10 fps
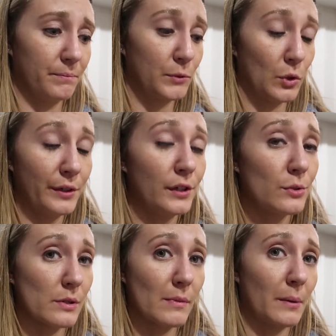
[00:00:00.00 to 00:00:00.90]
going to
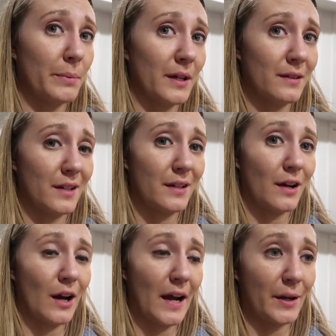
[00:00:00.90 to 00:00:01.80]
use them up and
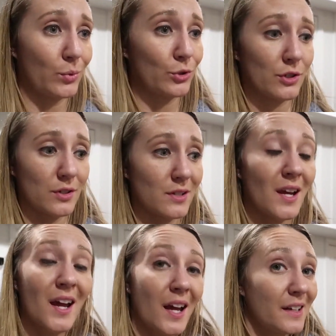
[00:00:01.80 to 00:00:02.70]
then I will just
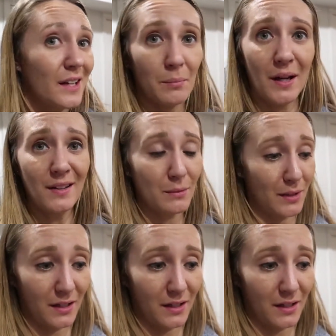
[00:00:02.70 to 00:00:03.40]
not buy them